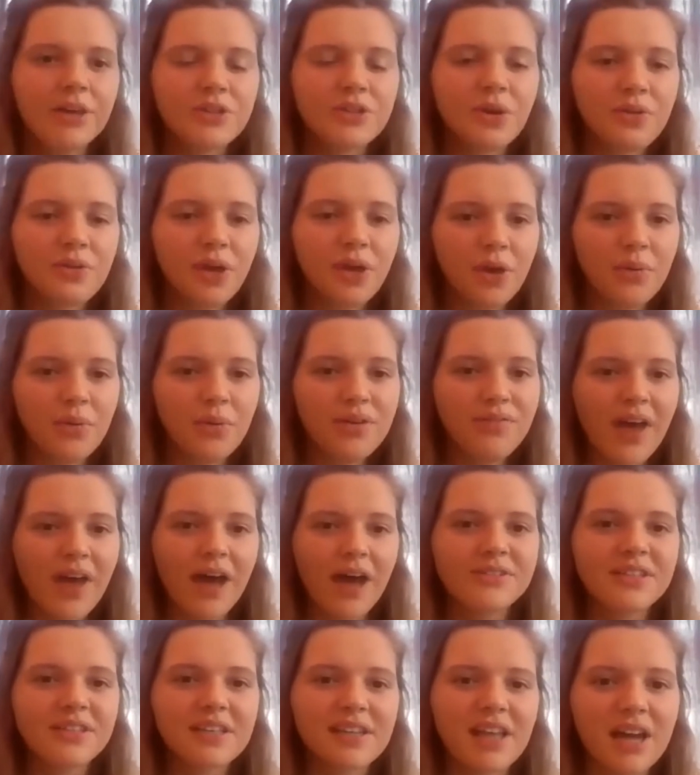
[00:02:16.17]
So though we
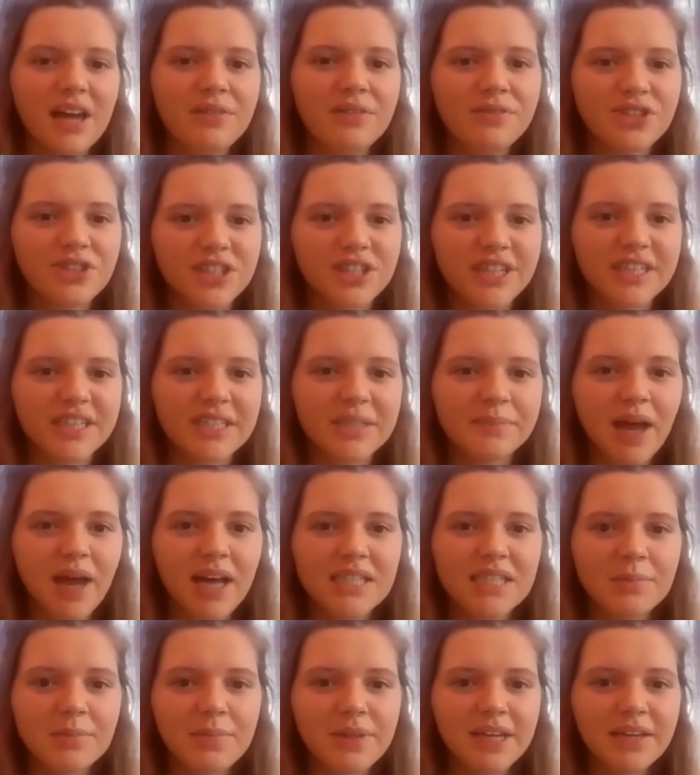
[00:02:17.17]
found a lot of genes
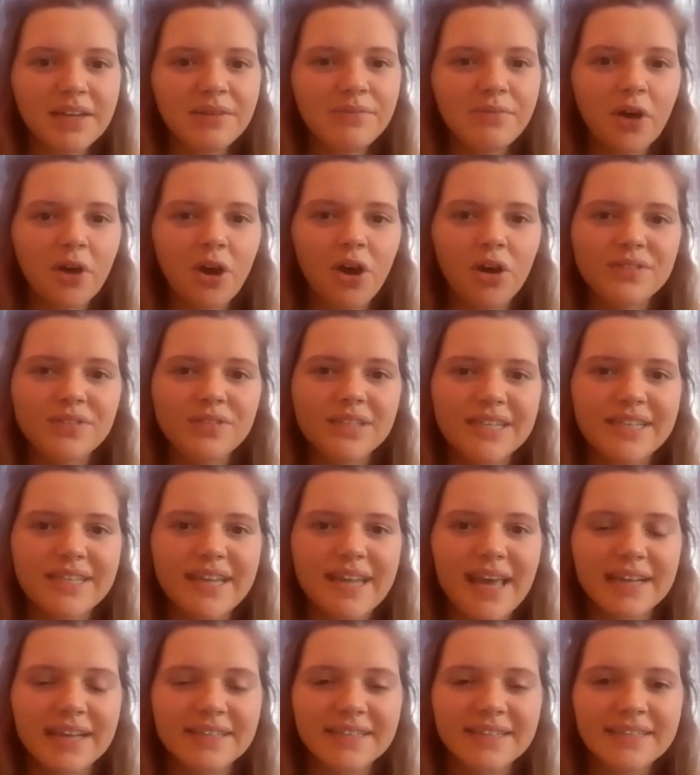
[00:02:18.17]
possibly involved
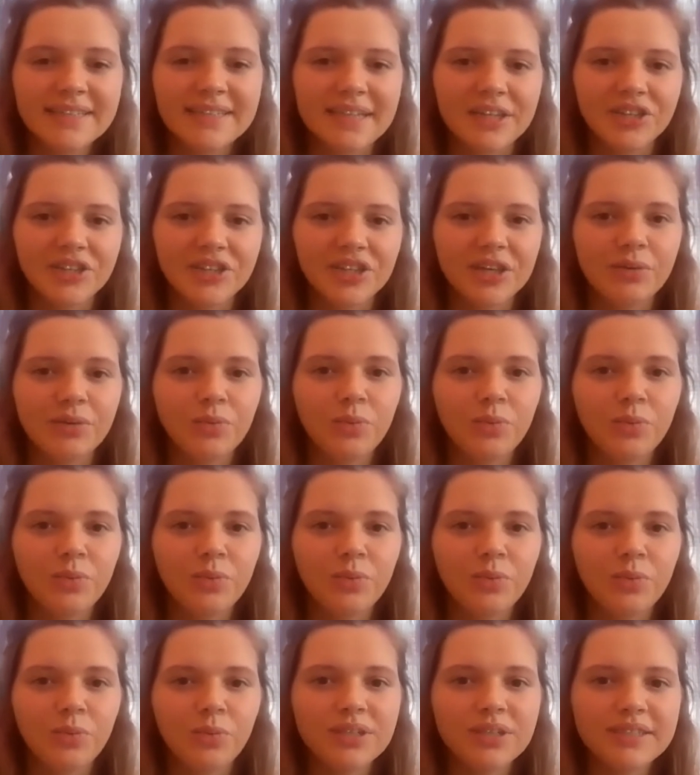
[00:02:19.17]
in excystation, we
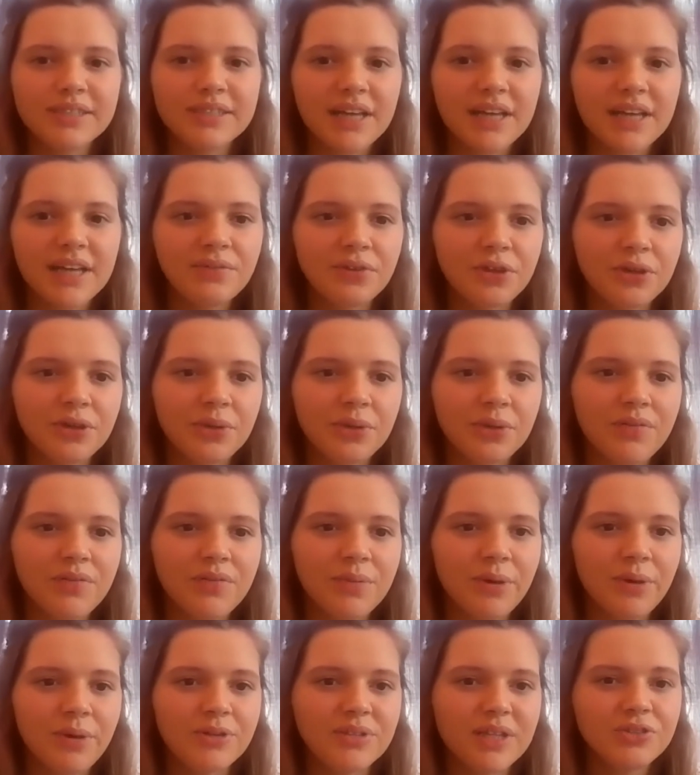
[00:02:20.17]
will discuss a few of
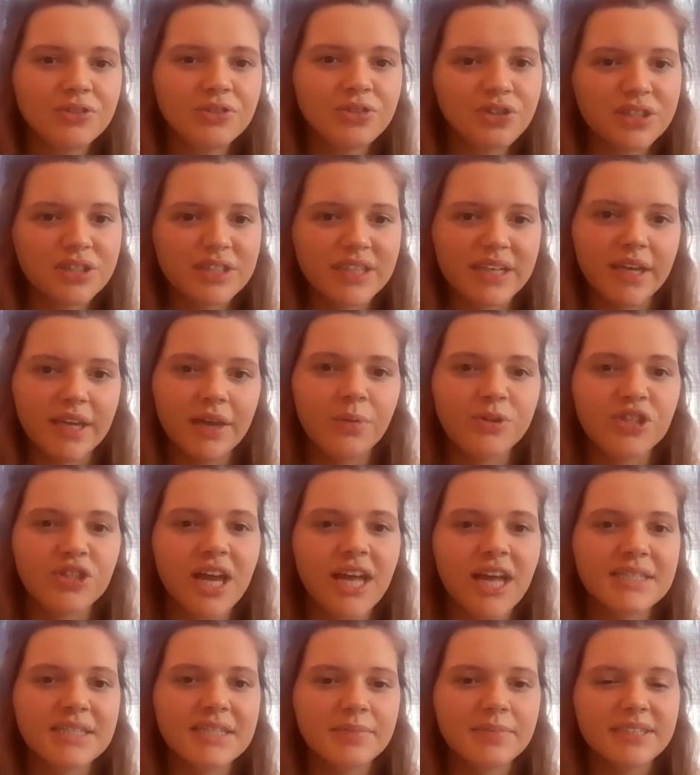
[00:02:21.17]
the most interesting which
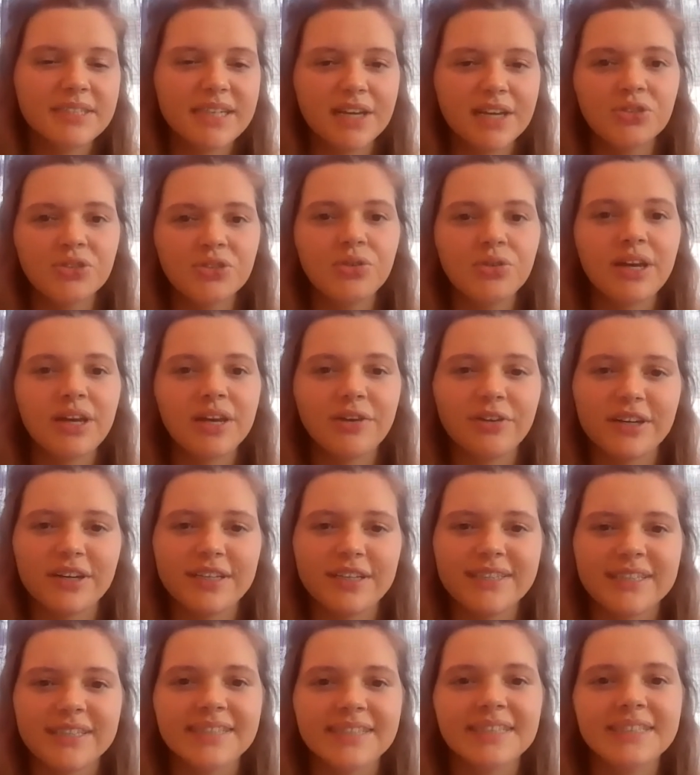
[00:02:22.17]
had substantial
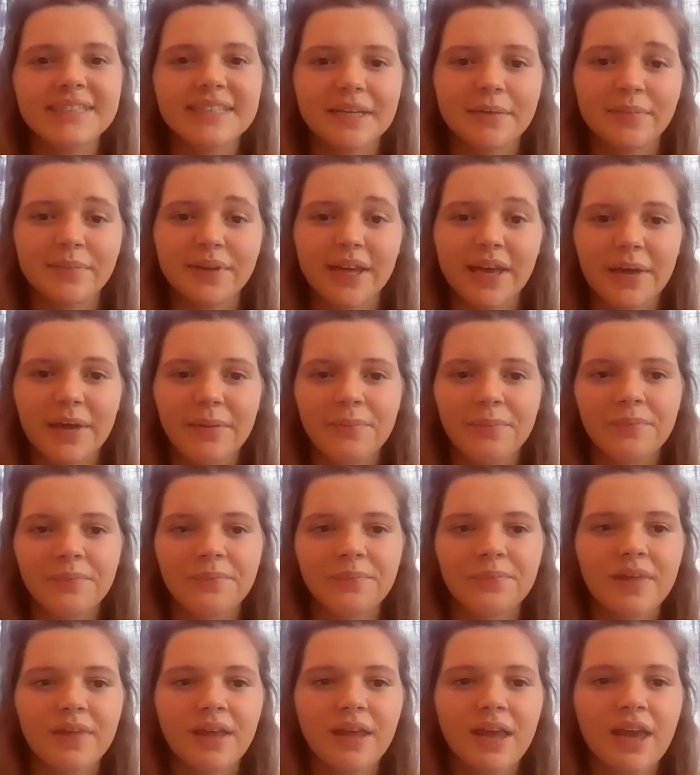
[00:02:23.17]
increases in TPM.
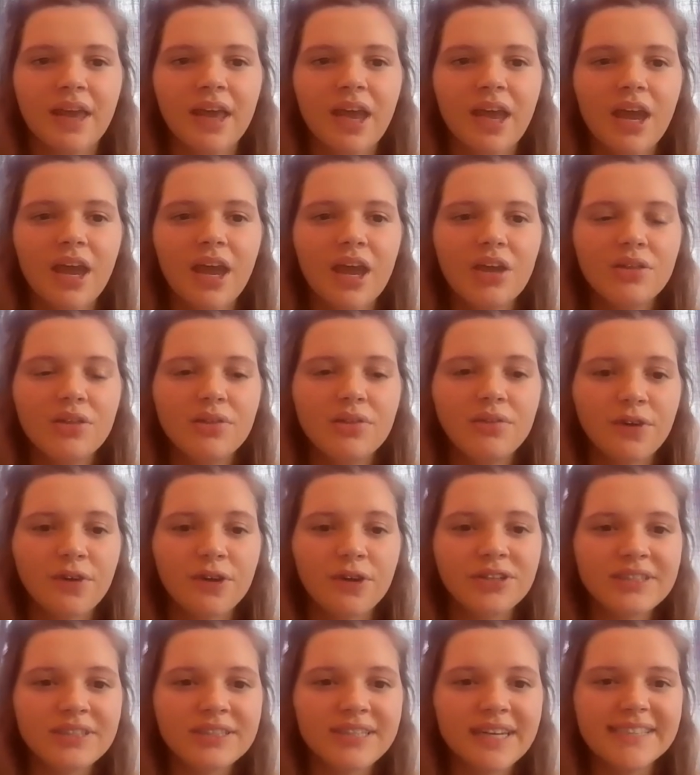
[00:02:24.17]
The
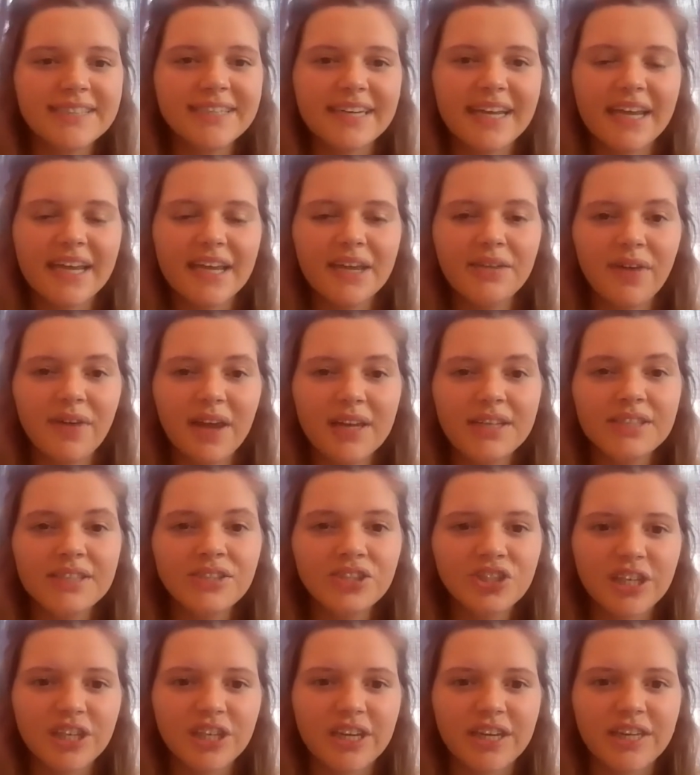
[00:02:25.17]
first is an E.
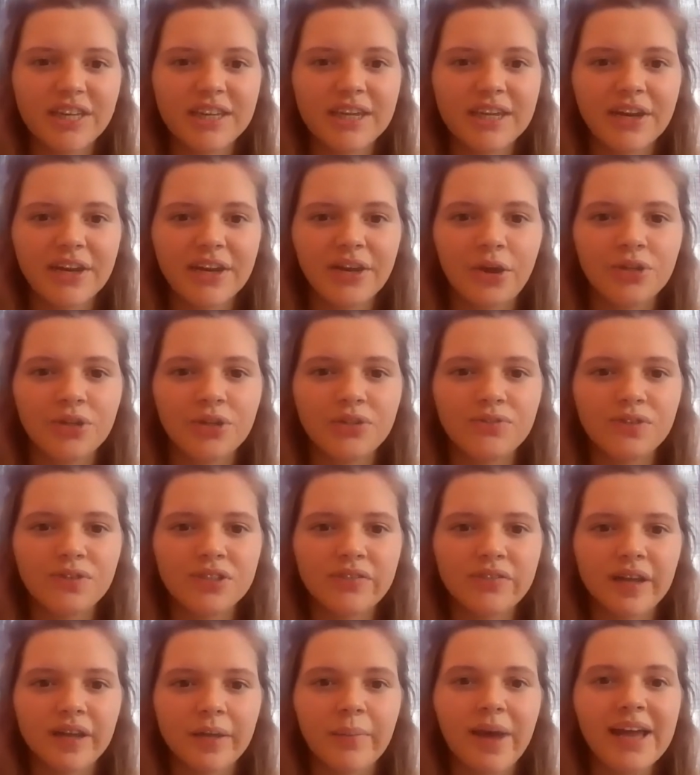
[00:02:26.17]
invadens gene that encodes for
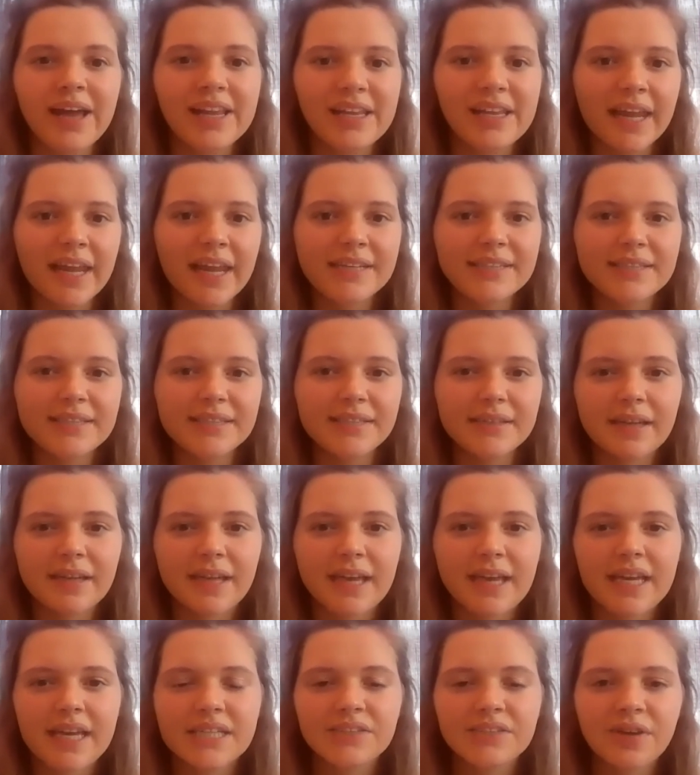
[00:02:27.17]
sphingomyelinase.
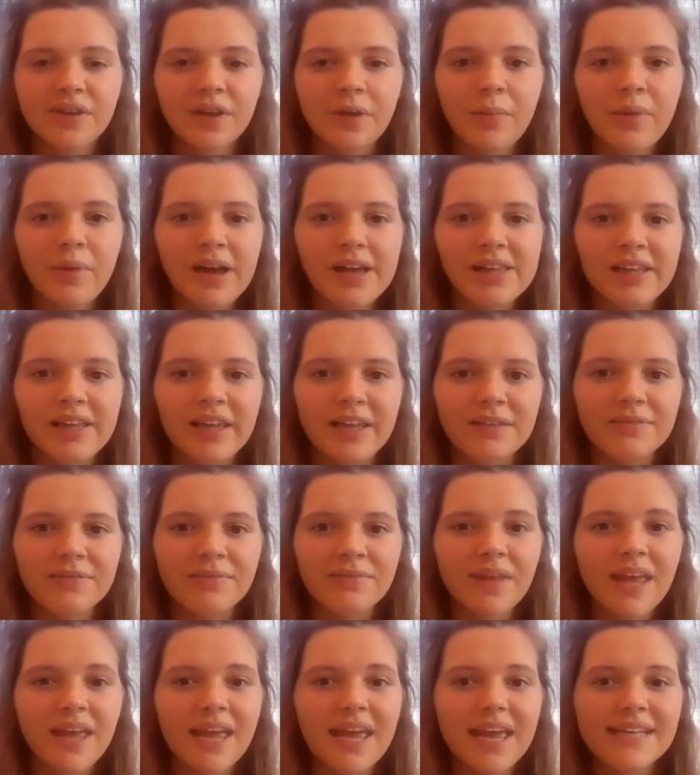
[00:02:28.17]
Sphingomyelin
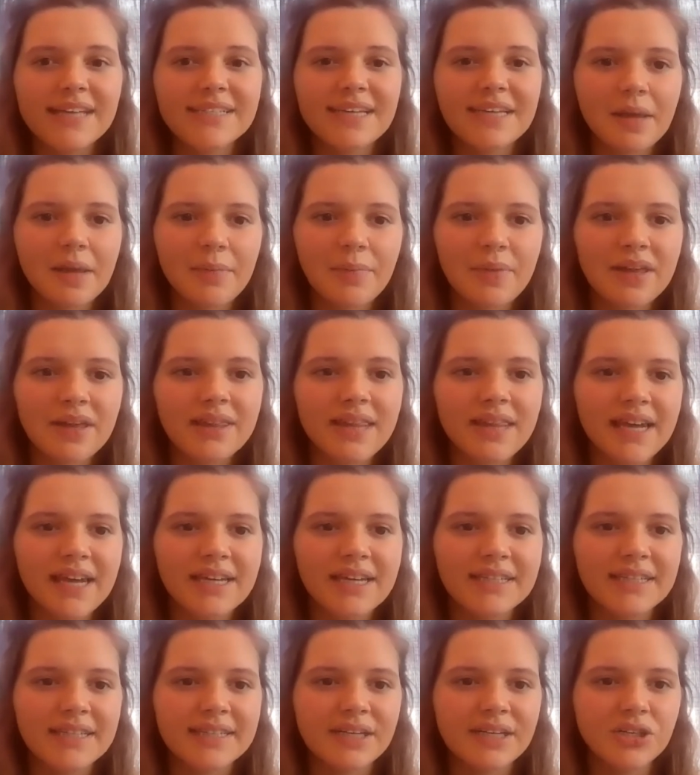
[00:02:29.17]
is a lipid that
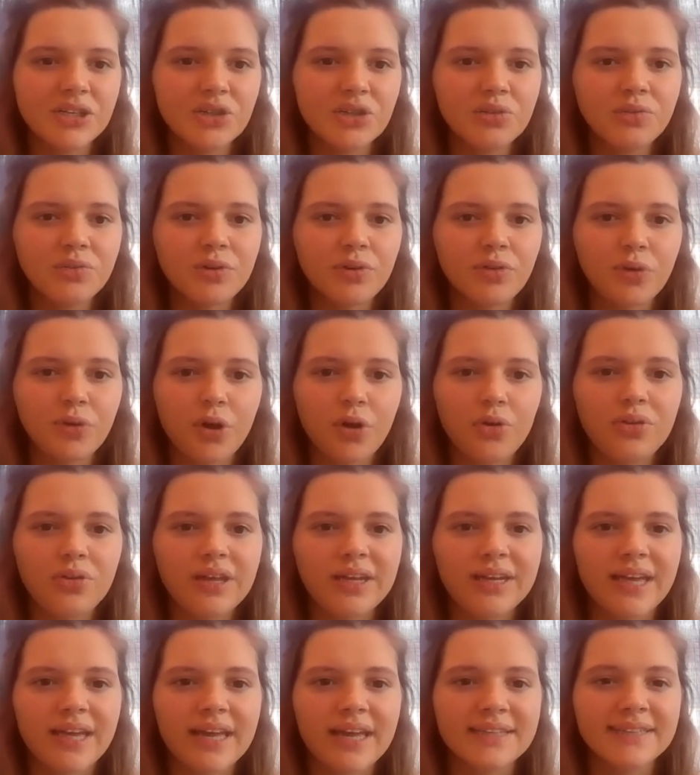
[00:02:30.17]
is essential for growth
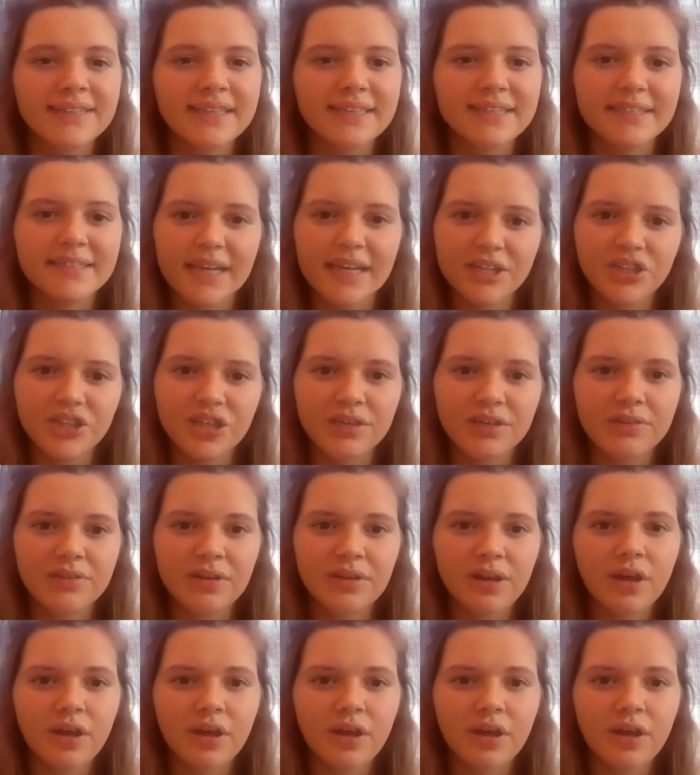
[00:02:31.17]
and encystation.